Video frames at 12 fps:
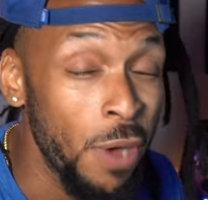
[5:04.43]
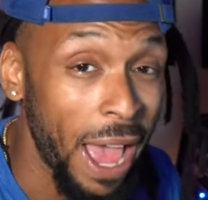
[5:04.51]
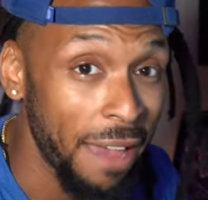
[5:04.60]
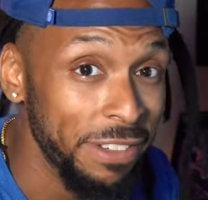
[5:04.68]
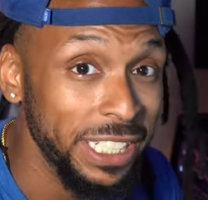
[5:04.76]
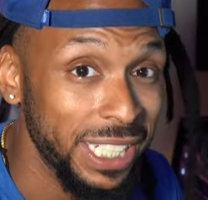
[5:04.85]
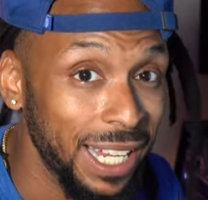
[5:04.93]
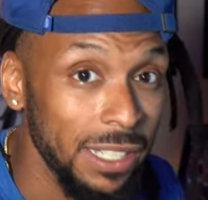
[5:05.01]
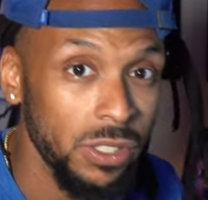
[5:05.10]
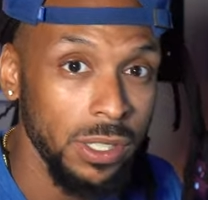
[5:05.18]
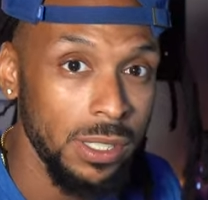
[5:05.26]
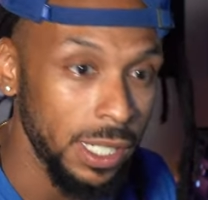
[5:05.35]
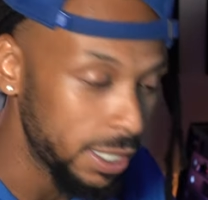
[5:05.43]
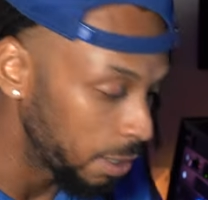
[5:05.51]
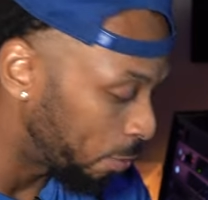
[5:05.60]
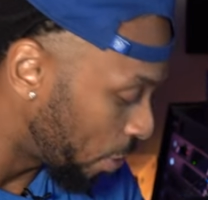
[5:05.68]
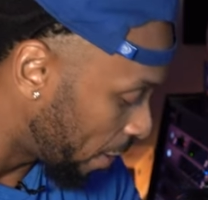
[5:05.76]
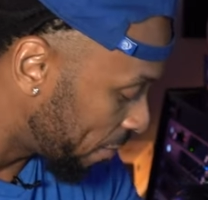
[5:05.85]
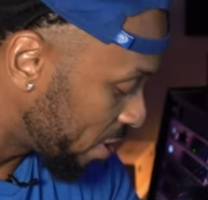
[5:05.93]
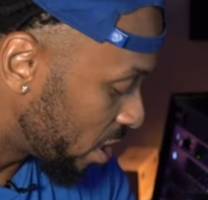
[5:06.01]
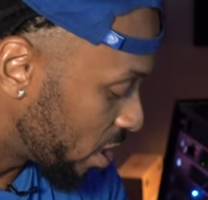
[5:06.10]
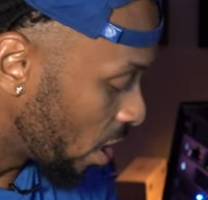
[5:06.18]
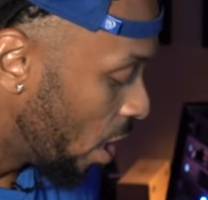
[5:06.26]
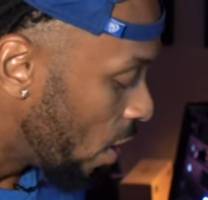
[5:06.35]
you haven't changed your system
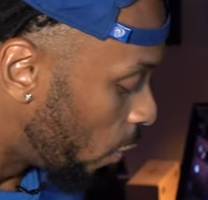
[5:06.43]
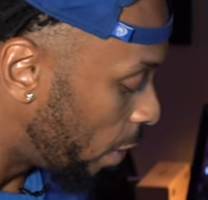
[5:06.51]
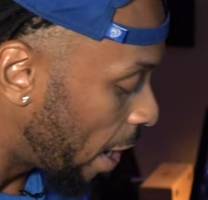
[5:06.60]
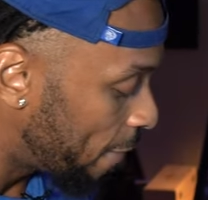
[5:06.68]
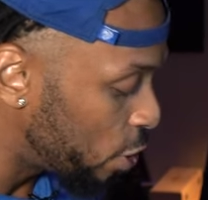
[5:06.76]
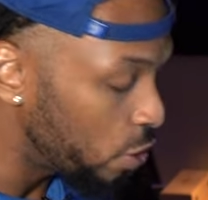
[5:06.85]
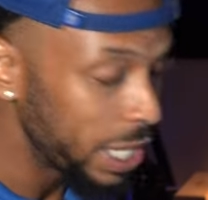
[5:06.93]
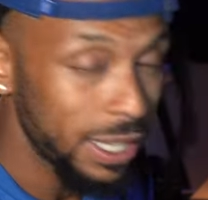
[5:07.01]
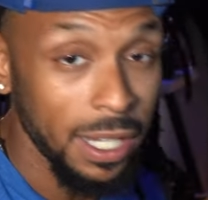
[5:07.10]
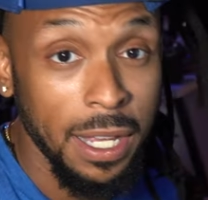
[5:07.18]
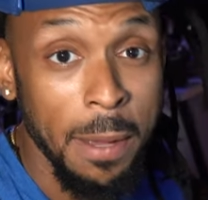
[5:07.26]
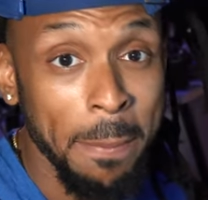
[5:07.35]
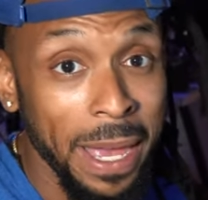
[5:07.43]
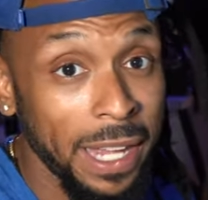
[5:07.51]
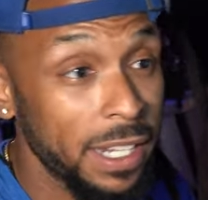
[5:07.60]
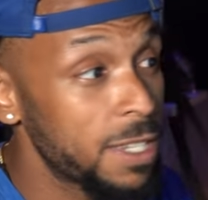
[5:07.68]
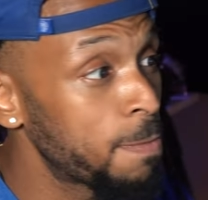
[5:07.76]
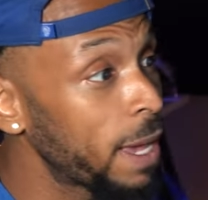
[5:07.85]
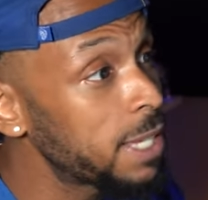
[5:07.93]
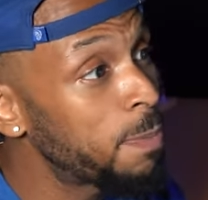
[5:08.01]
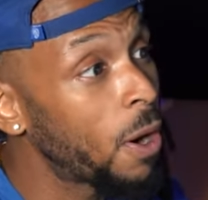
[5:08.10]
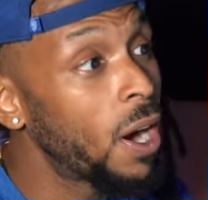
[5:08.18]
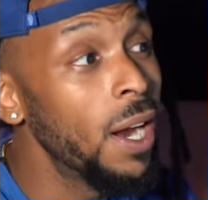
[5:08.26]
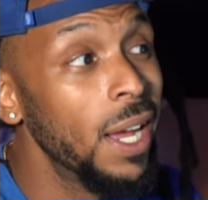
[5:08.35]
preferences, whenever you hit the command and
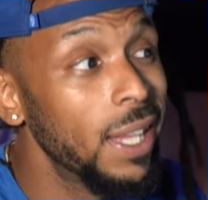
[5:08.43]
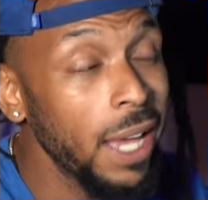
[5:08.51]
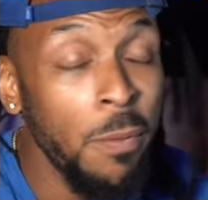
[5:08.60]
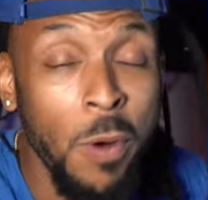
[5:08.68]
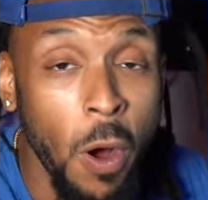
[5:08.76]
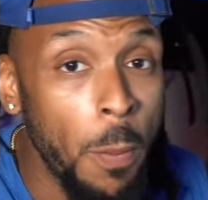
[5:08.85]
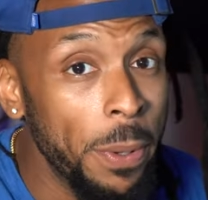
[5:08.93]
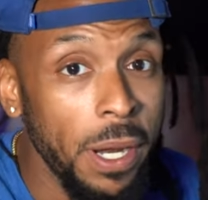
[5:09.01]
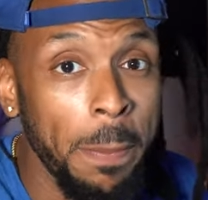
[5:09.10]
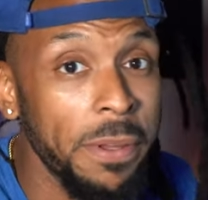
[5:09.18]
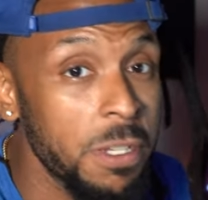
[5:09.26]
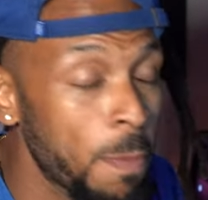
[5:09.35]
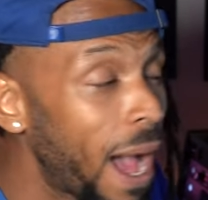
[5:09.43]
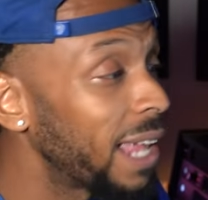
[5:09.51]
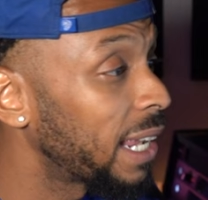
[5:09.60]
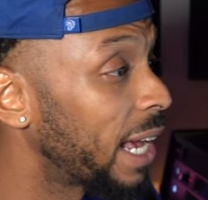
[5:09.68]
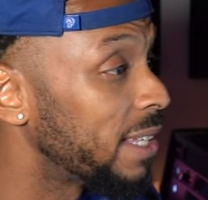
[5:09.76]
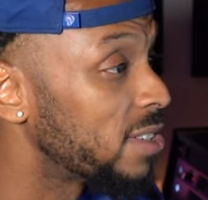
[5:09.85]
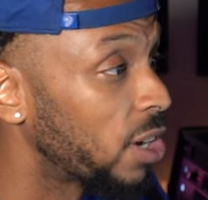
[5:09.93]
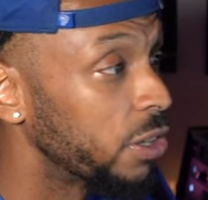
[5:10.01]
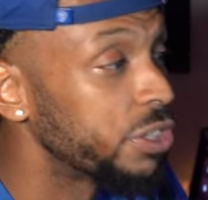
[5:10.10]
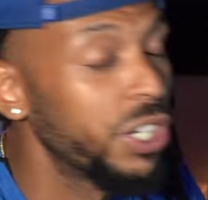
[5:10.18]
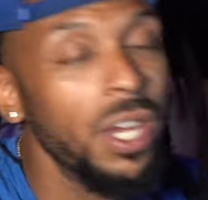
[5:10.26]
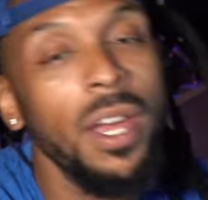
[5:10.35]
spacebar, that will open up a spotlight
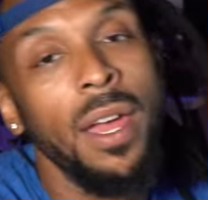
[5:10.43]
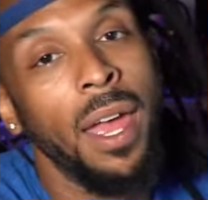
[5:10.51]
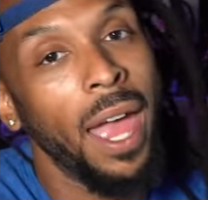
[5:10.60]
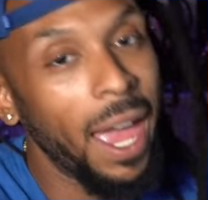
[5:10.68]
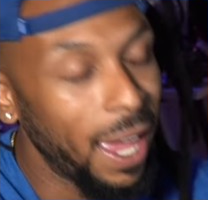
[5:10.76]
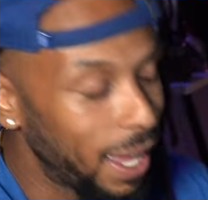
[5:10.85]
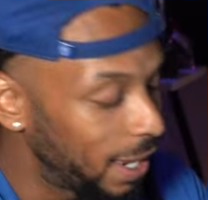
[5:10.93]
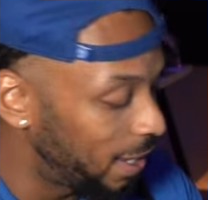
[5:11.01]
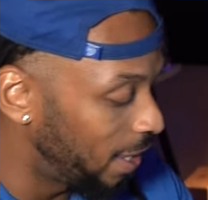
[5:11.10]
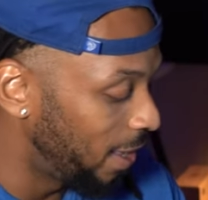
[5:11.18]
search. And